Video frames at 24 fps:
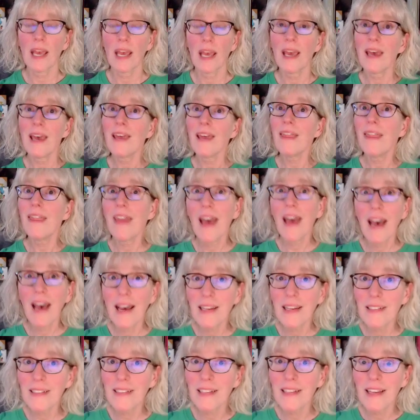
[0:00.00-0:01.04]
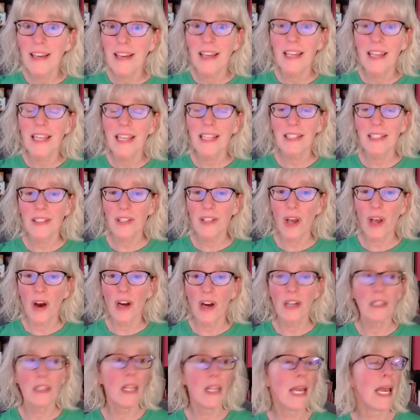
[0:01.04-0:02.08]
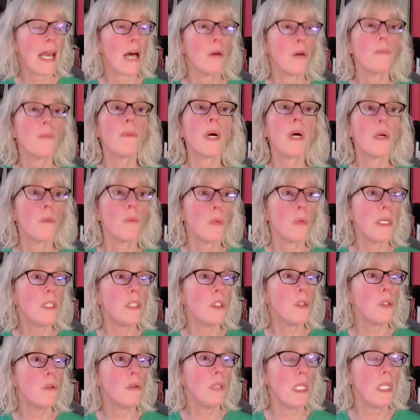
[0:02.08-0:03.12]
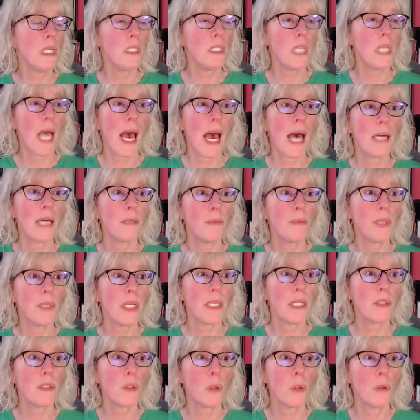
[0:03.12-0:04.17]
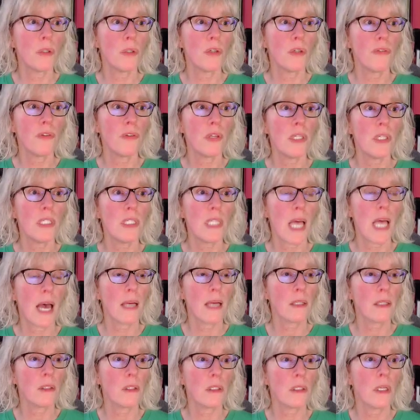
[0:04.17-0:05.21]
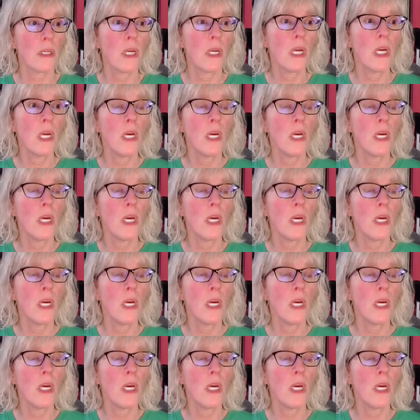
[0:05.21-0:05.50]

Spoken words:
And that is our layout, but we do need to add a placeholder for the text.